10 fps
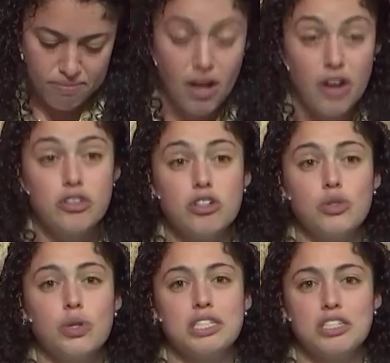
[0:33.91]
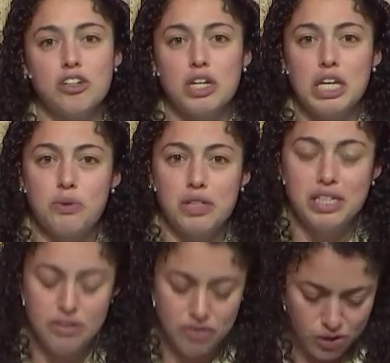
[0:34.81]
Other choices are equally
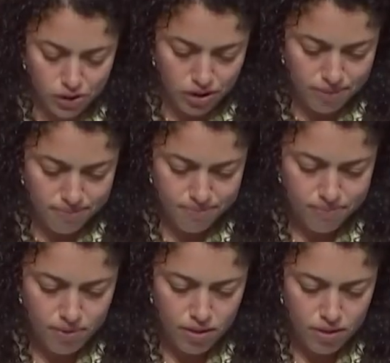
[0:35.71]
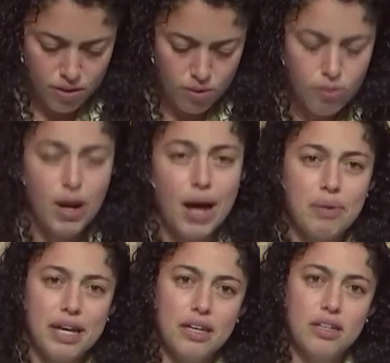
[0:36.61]
difficult.
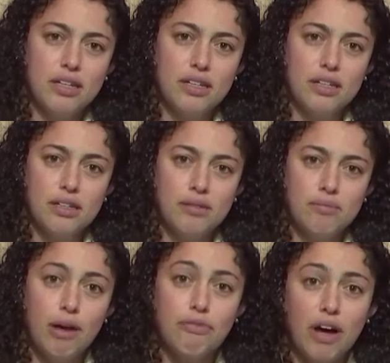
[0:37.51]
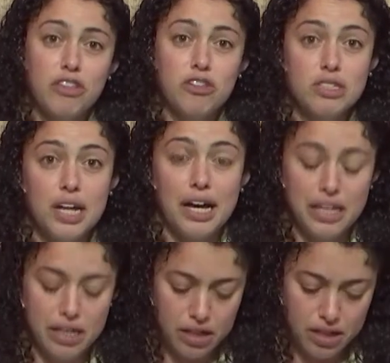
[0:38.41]
"Rabbi, my father's
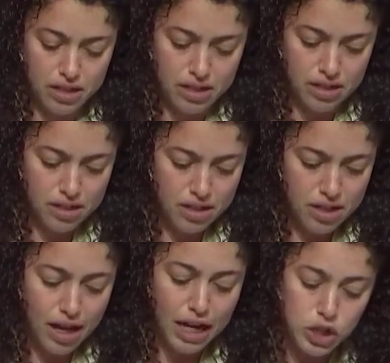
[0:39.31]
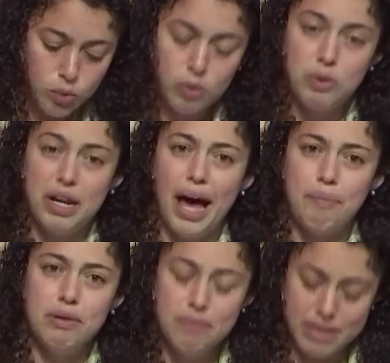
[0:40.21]
dying. I knew it would
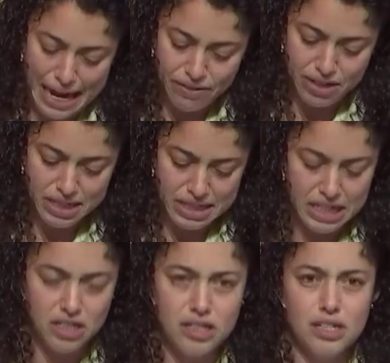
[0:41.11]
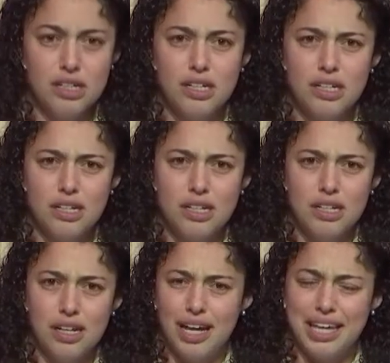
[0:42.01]
happen, but now that it's here,
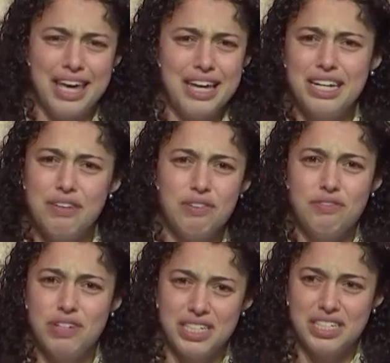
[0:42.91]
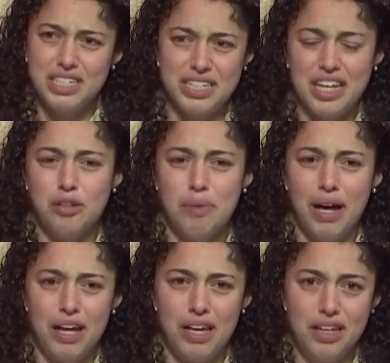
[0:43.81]
I can't even visit to say
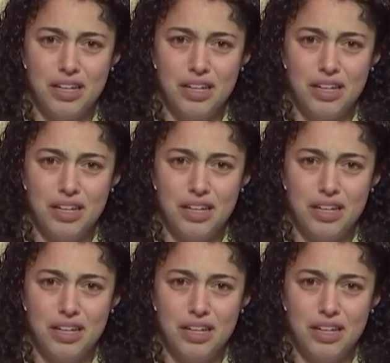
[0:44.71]
goodbye.